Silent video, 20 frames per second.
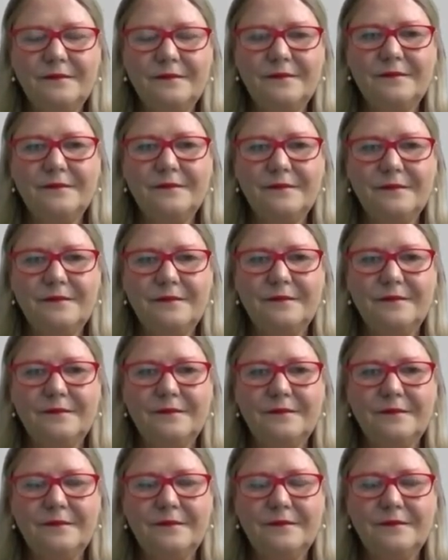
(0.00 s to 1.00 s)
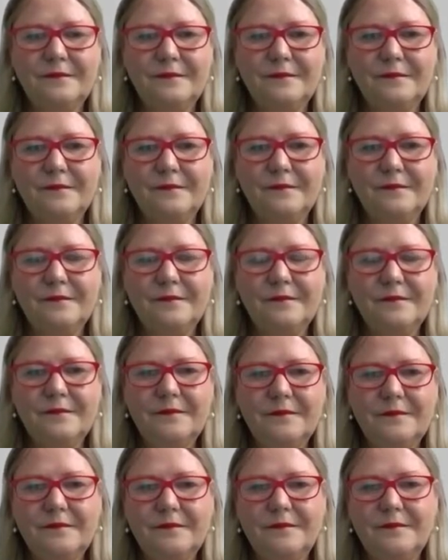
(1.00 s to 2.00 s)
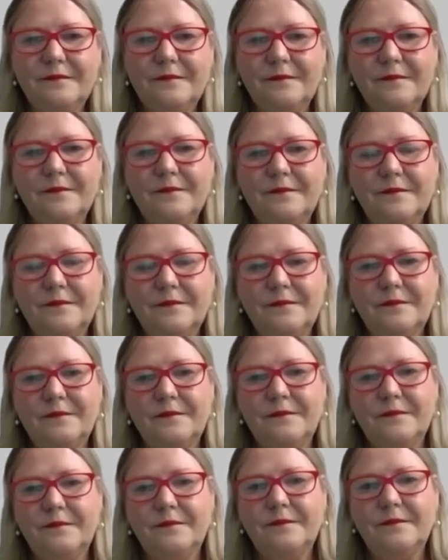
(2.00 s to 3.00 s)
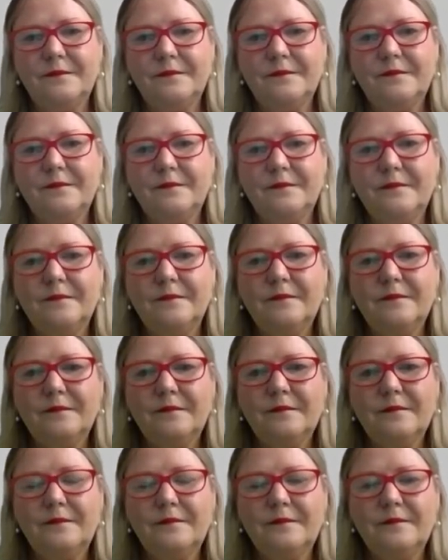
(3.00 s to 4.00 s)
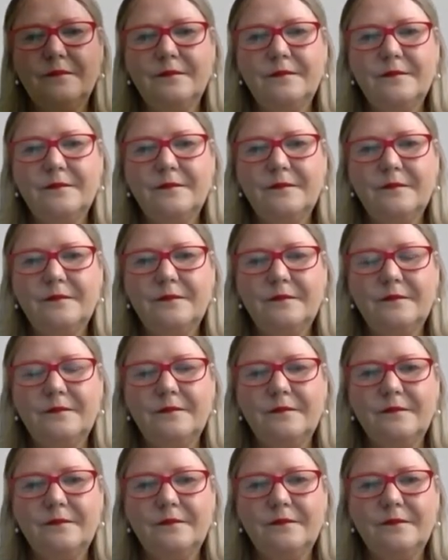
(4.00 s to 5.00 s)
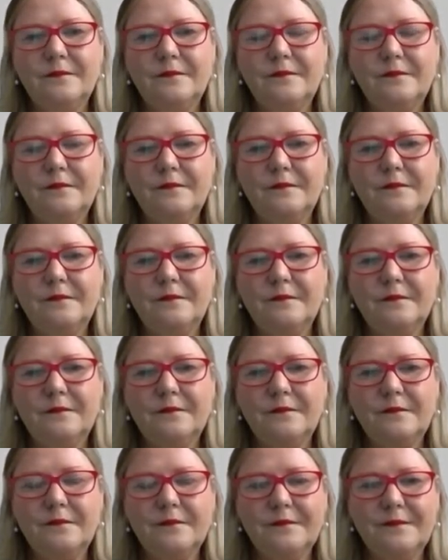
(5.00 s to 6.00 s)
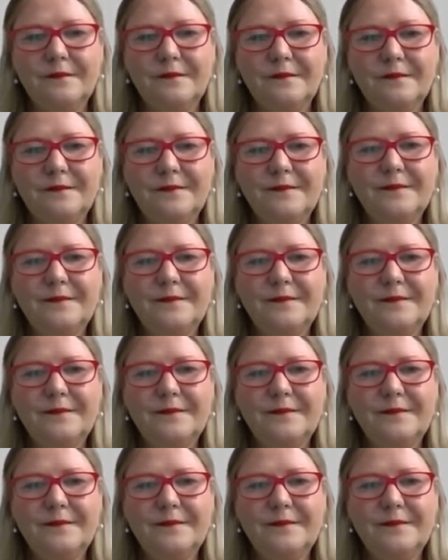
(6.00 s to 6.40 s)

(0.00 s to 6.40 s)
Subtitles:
[no speech]